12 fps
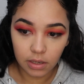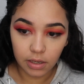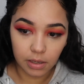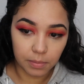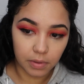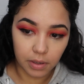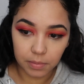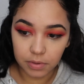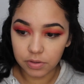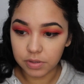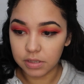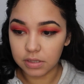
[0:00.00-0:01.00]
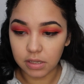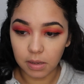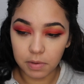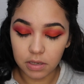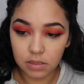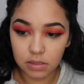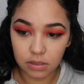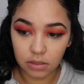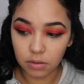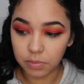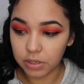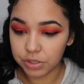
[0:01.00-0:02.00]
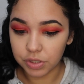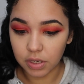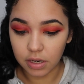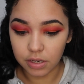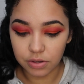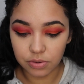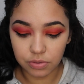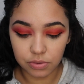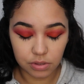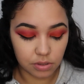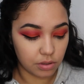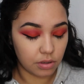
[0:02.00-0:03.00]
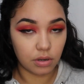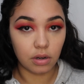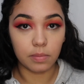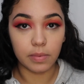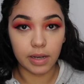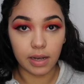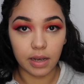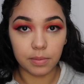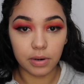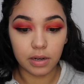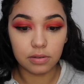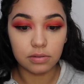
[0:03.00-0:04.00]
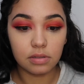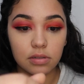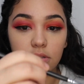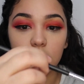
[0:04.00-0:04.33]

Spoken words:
And then I'm gonna use the same concealer brush that I use on my eyebrows.